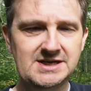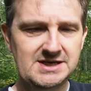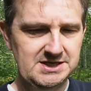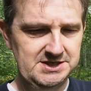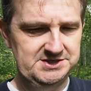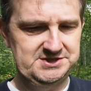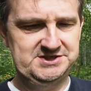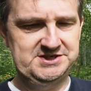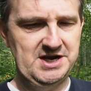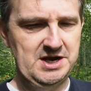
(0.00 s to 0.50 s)

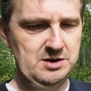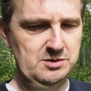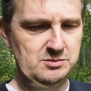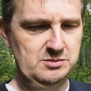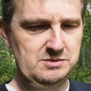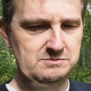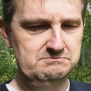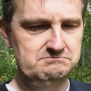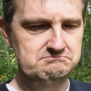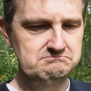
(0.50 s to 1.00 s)
So
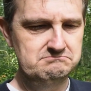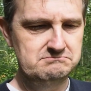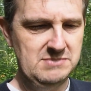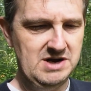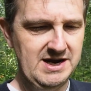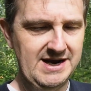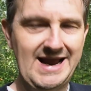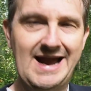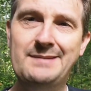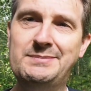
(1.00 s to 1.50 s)

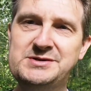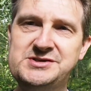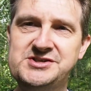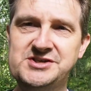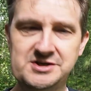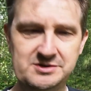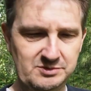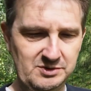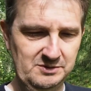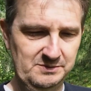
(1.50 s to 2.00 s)
my
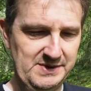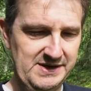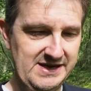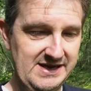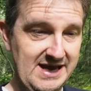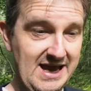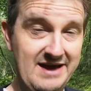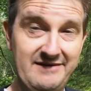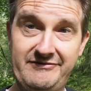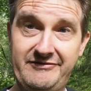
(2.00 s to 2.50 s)
aperture will be
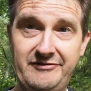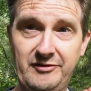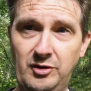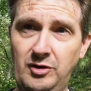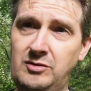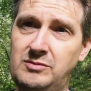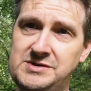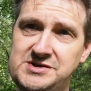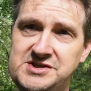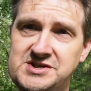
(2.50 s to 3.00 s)

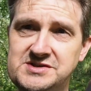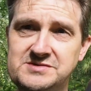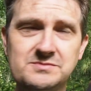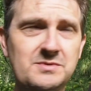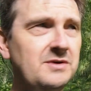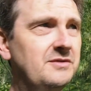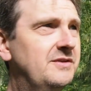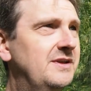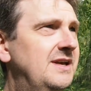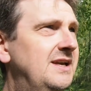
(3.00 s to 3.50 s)
f4, which is
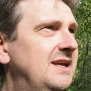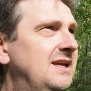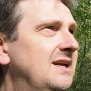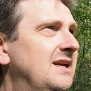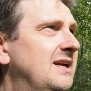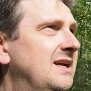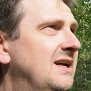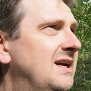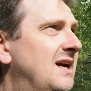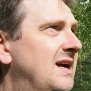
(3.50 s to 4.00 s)
what the
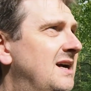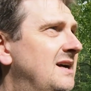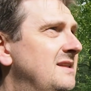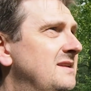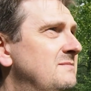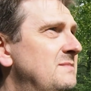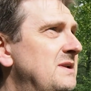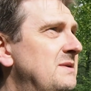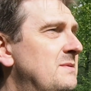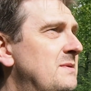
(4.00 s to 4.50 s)

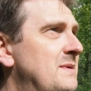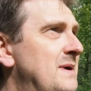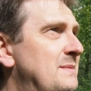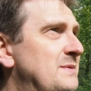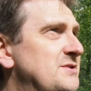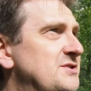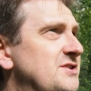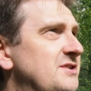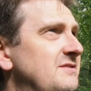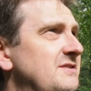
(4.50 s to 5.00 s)
minimum
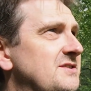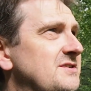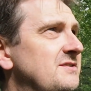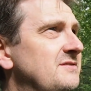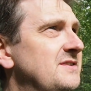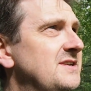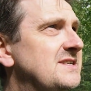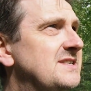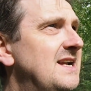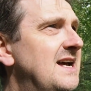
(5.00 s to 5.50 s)
aperture is on
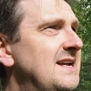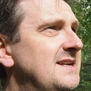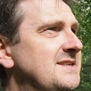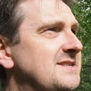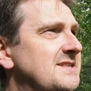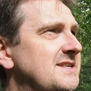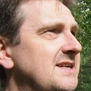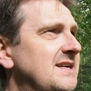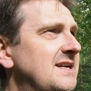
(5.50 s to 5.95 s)
this lens,